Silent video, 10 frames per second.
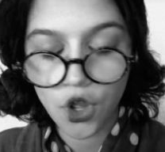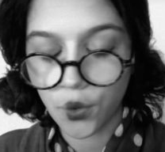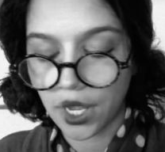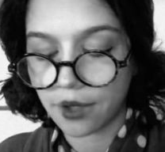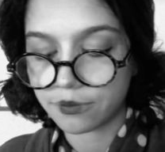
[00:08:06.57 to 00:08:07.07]

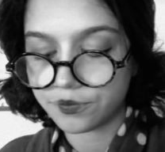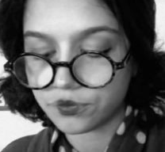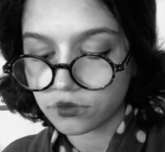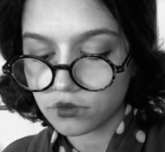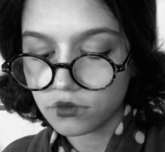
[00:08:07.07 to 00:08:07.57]

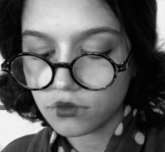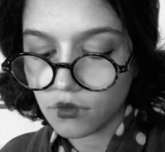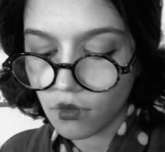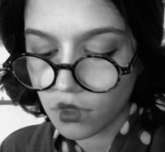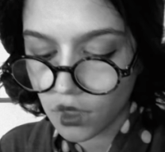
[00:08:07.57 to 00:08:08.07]

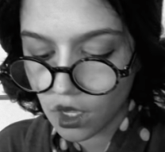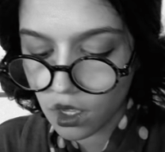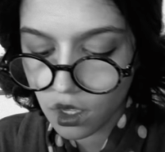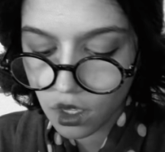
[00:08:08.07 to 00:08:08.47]
Okay.